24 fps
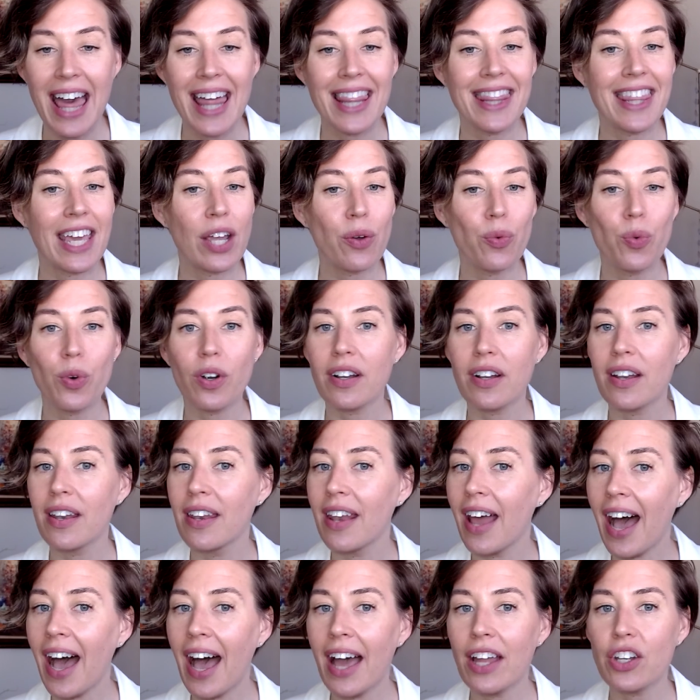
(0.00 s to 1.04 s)
They were
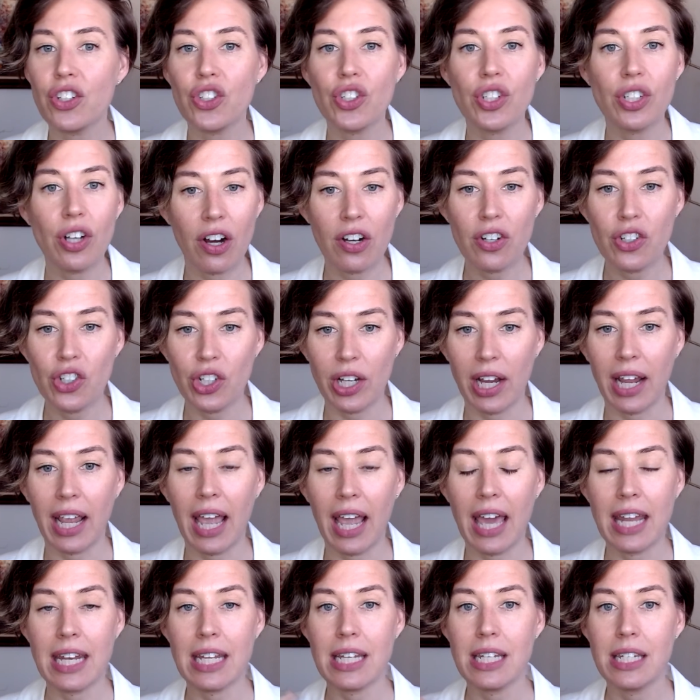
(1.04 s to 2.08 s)
not charging
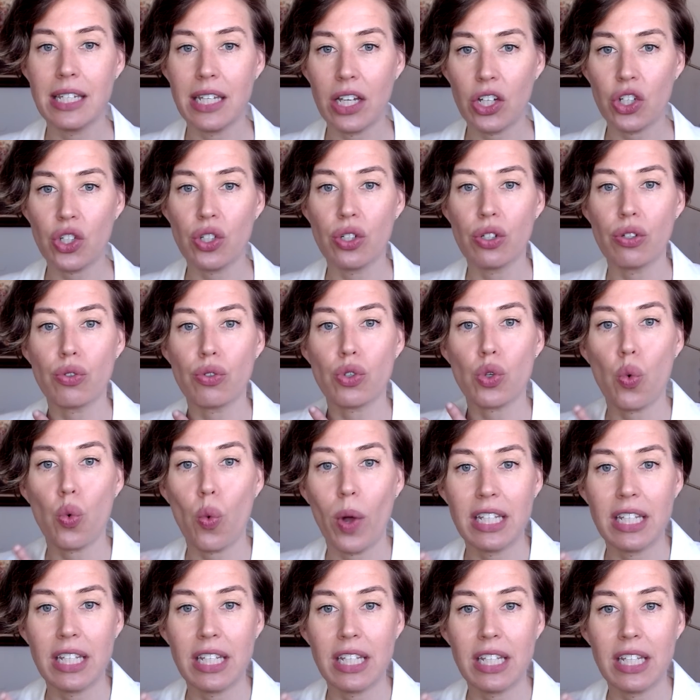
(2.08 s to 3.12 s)
an additional
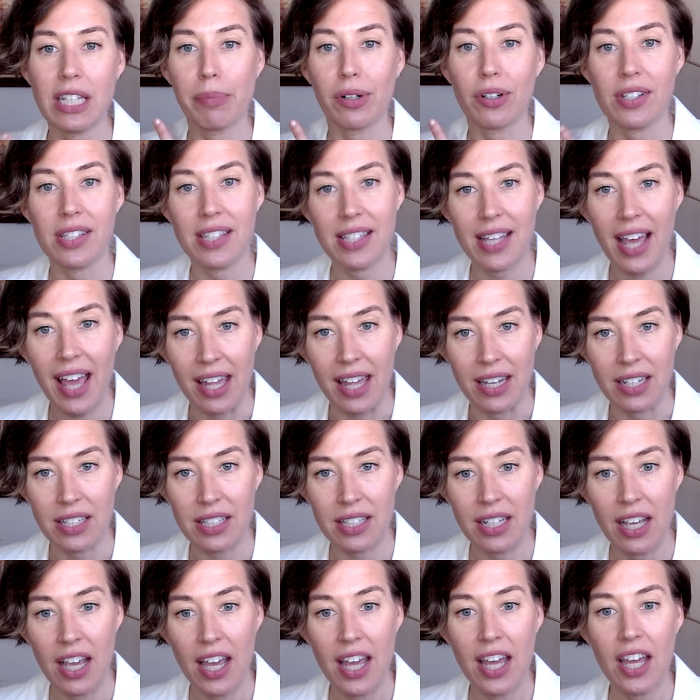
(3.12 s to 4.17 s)

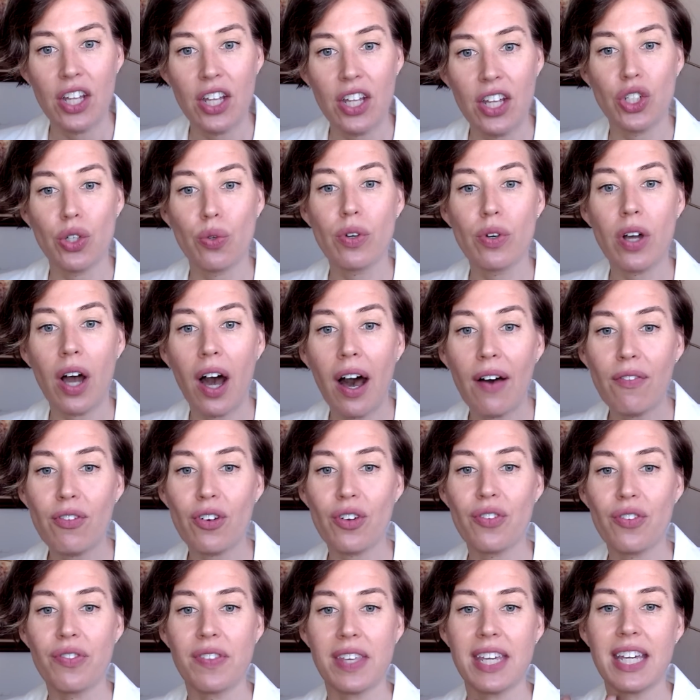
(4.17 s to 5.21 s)
20% to
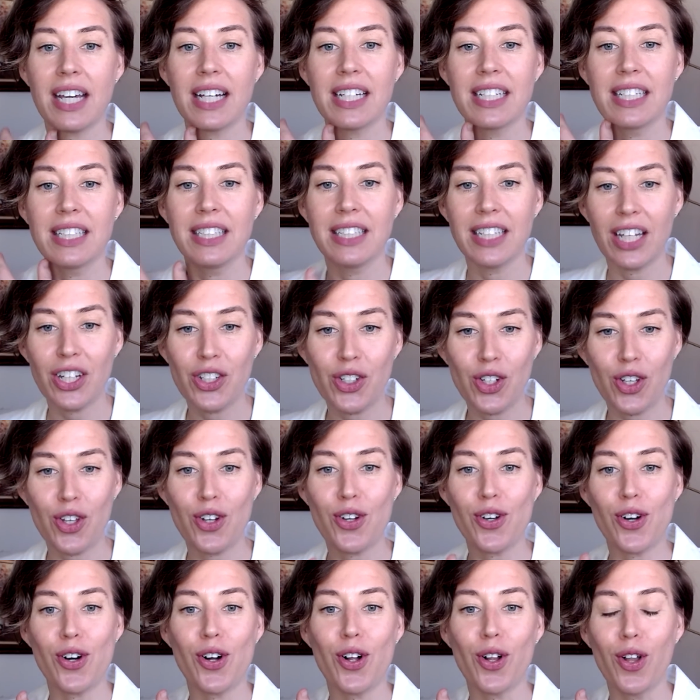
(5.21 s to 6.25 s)
cover the
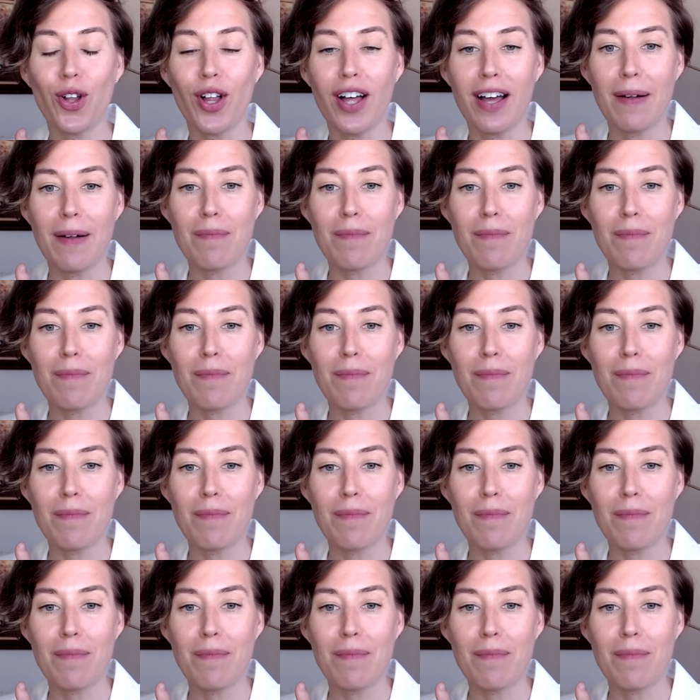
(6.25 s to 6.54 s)
additional